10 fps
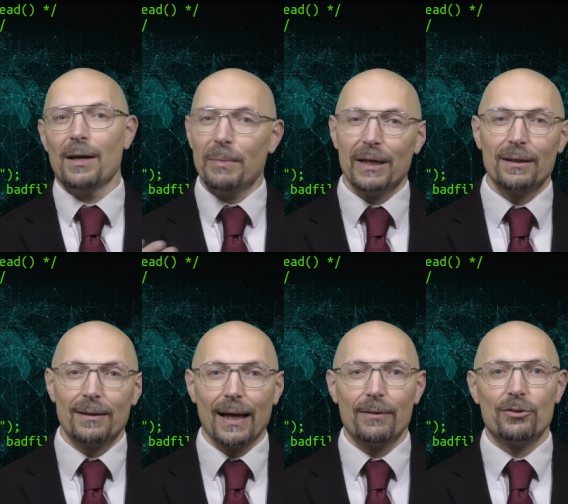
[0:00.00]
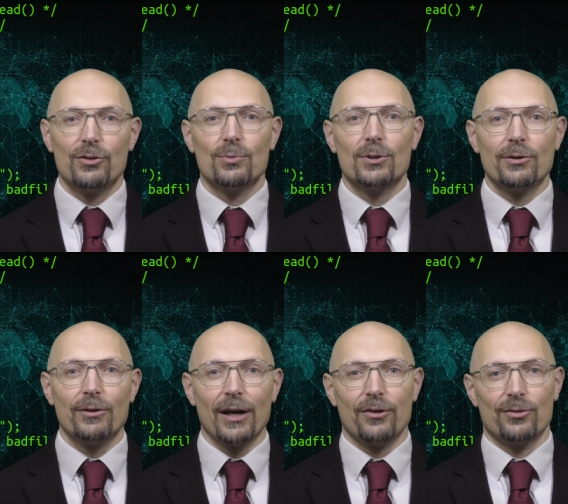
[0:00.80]
Many other languages would
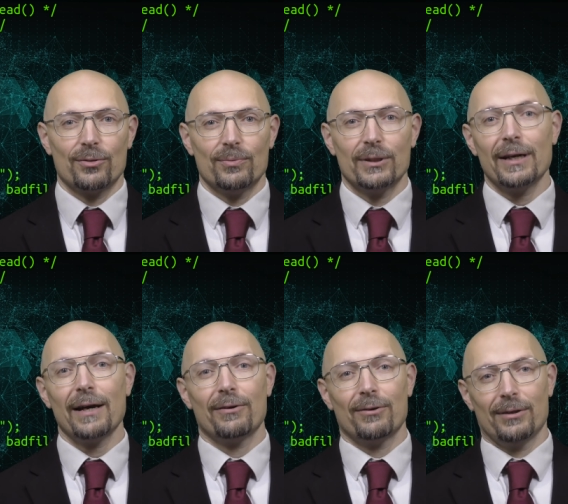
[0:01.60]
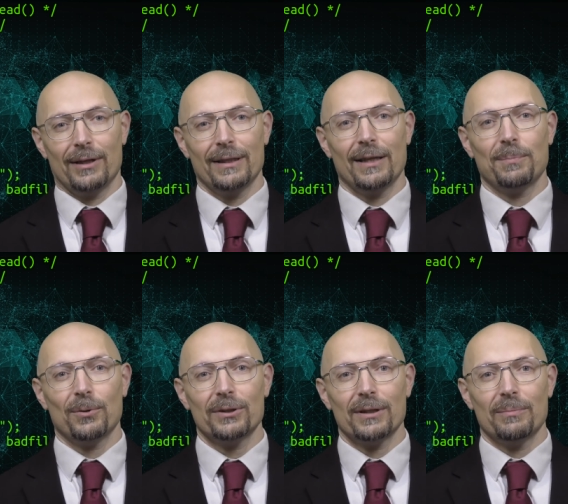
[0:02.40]
crash with an error at that
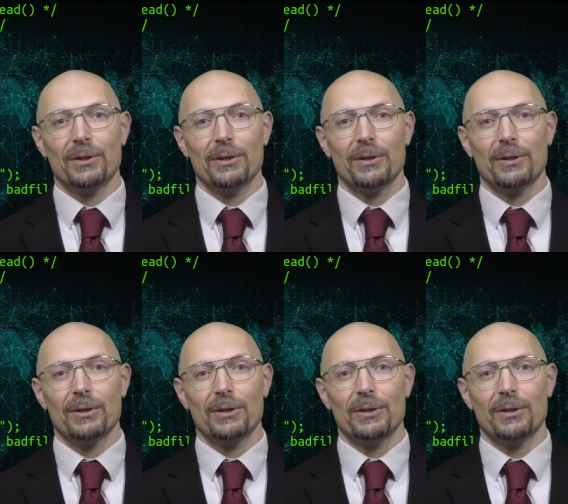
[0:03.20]
point